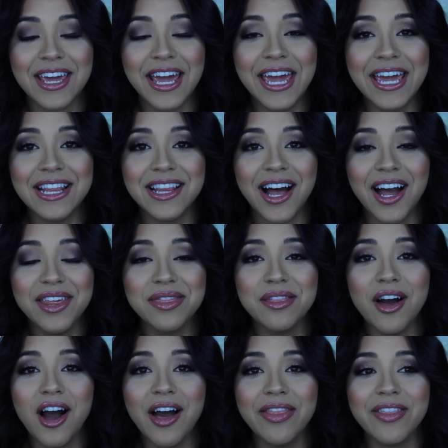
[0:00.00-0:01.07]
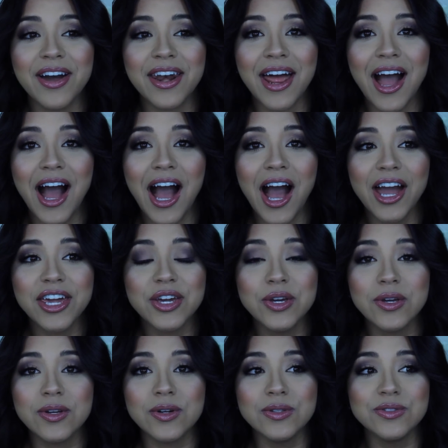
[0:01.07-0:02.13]
And I thought that I
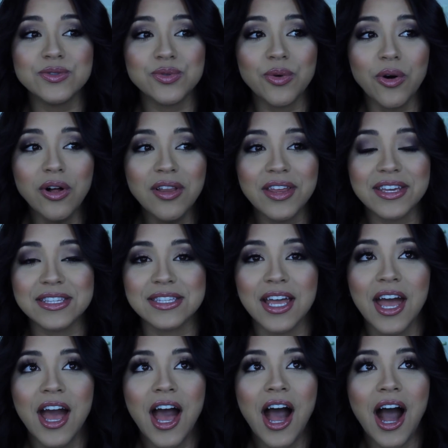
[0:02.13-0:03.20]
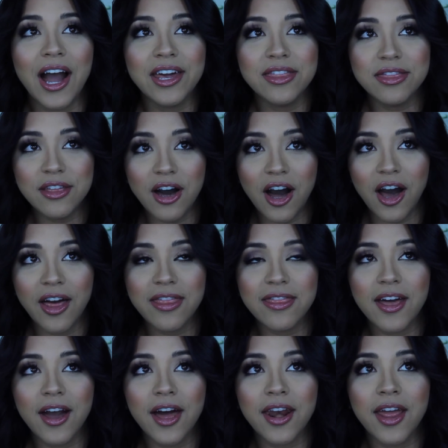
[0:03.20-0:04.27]
could control it. I thought
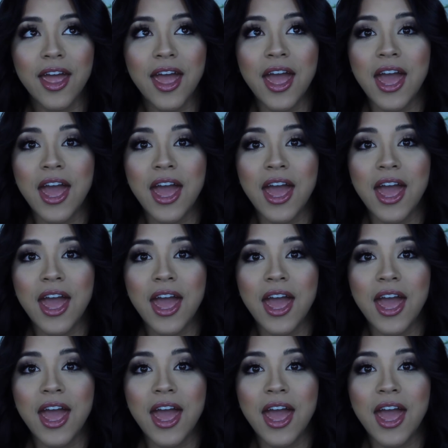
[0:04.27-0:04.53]
that